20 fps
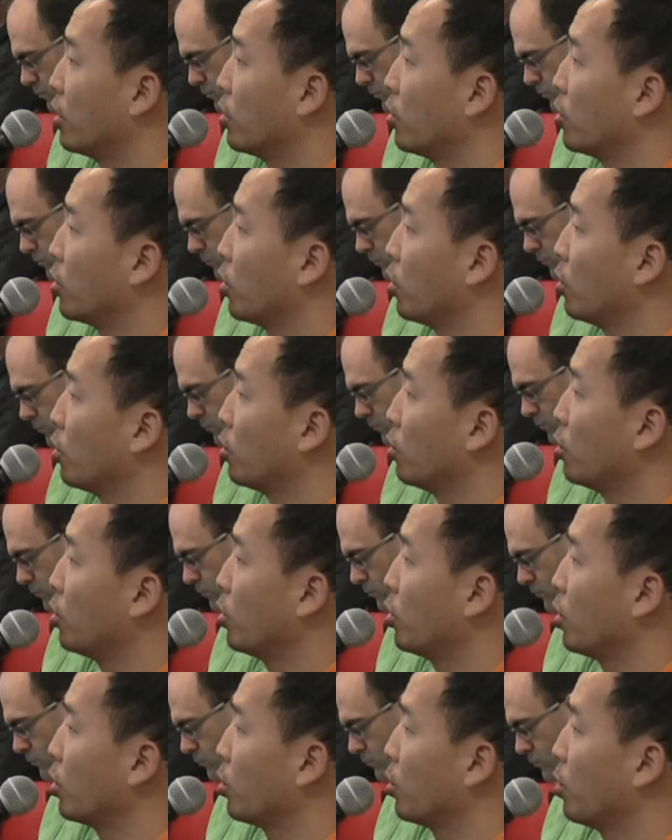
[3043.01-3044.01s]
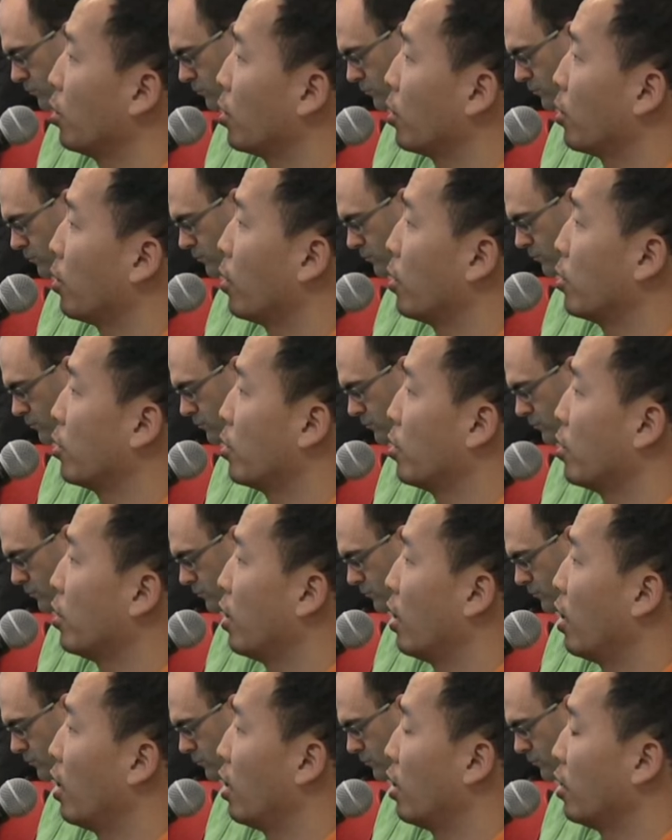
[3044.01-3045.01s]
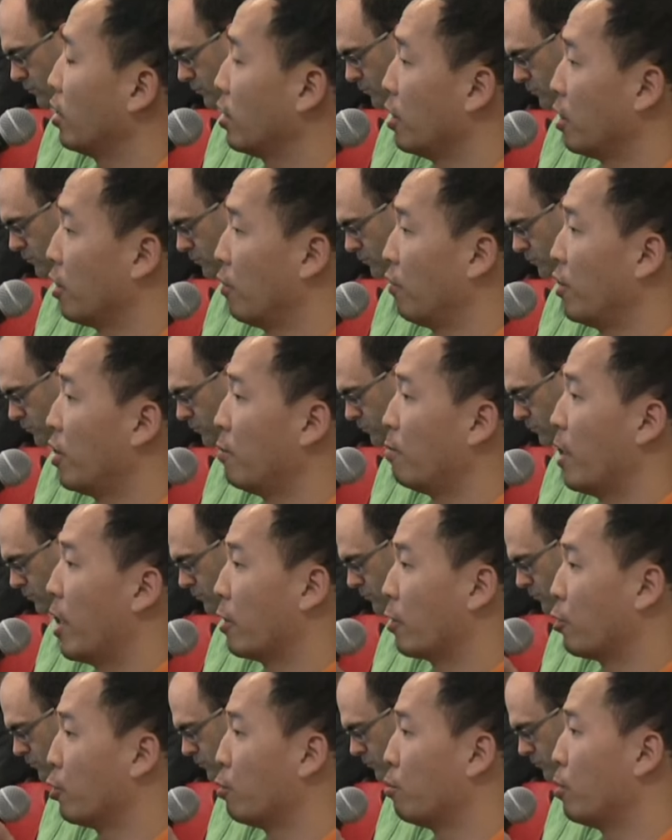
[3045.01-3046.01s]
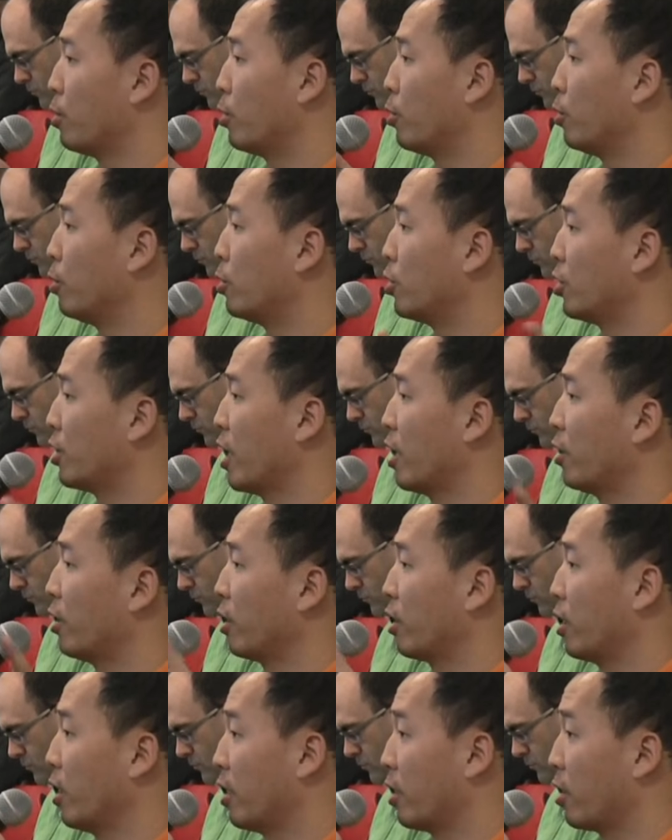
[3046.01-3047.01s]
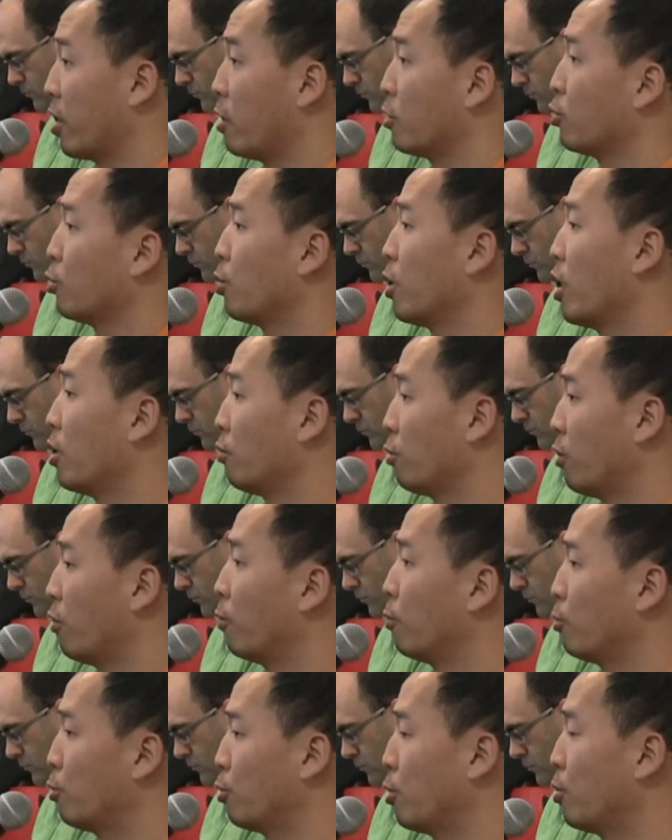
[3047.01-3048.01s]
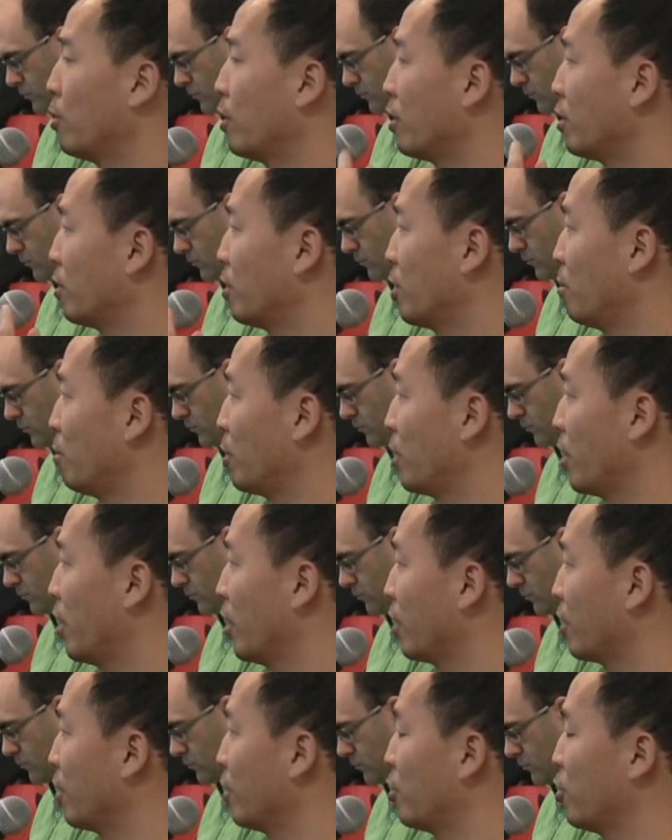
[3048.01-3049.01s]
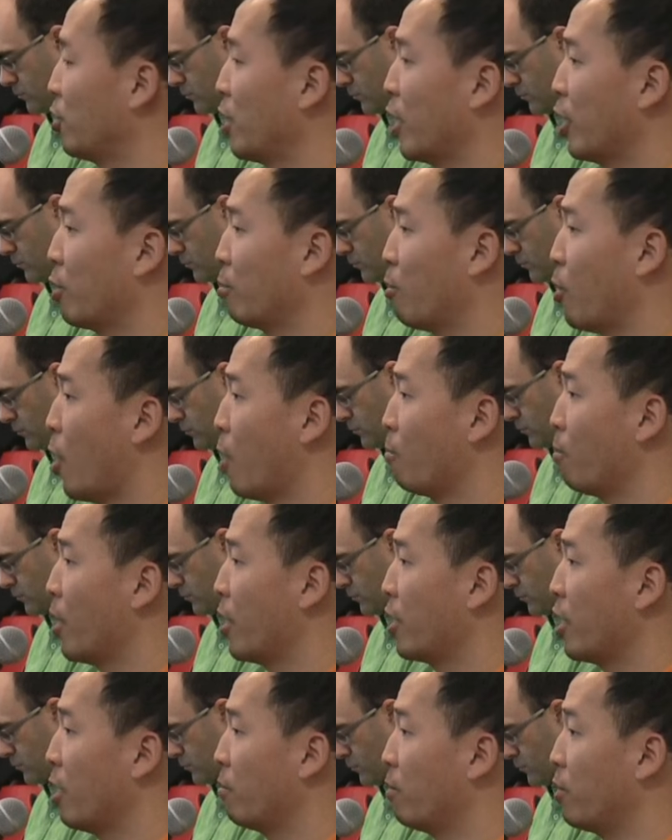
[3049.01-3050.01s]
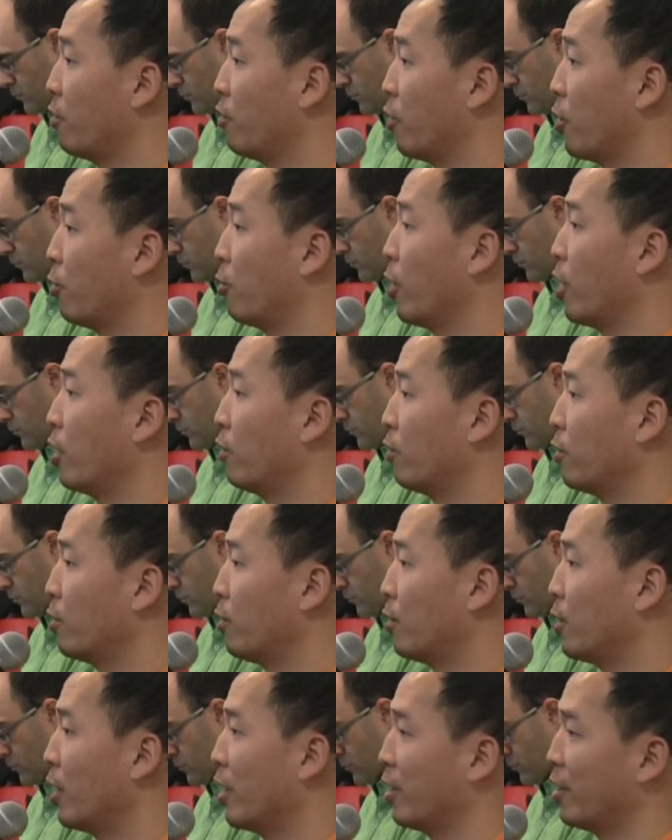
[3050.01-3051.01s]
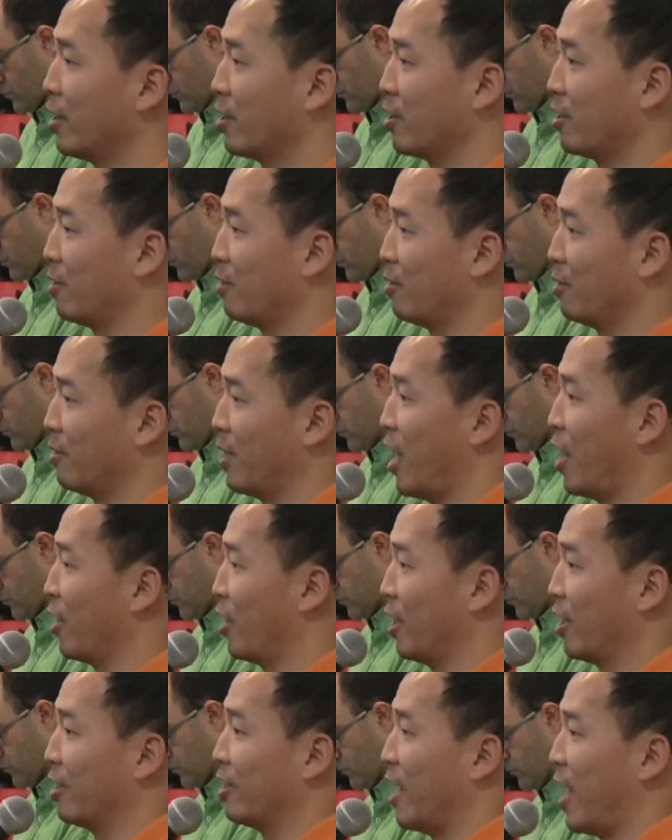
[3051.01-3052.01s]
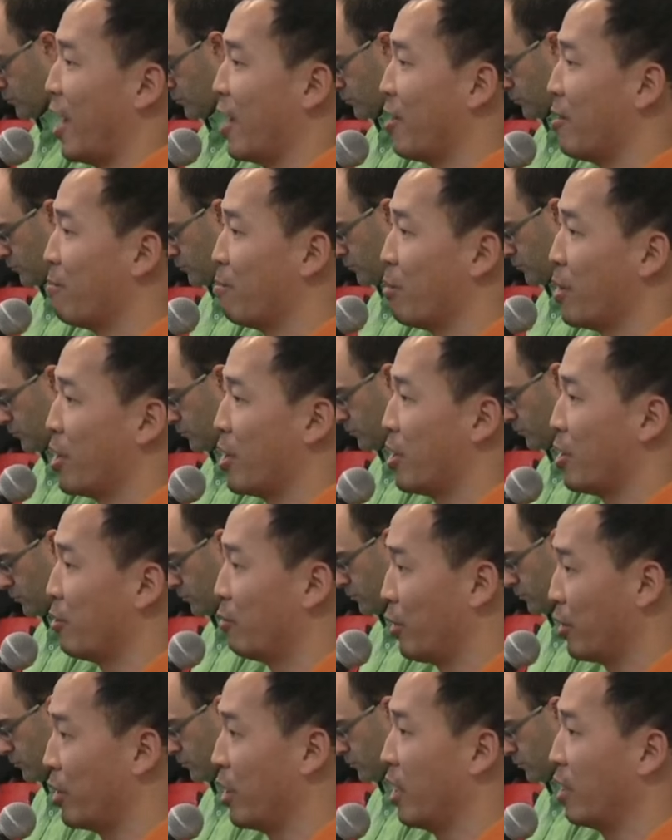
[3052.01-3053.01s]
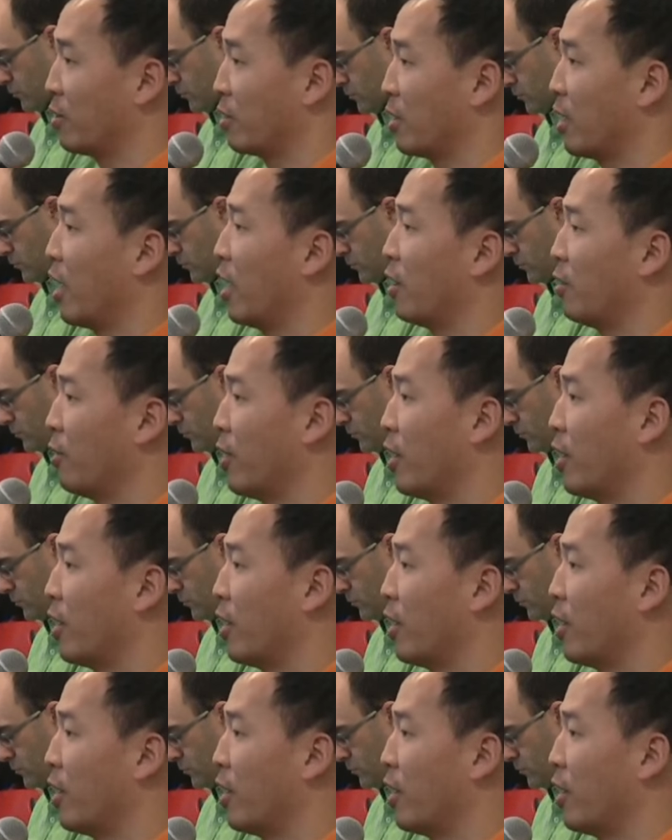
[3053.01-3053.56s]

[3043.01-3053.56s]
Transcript: So just a quick question on the feedback loop between genetic and cultural revolution. Seems like the genetic part might not be very relevant today. There's not a lot of lion and bear running outside,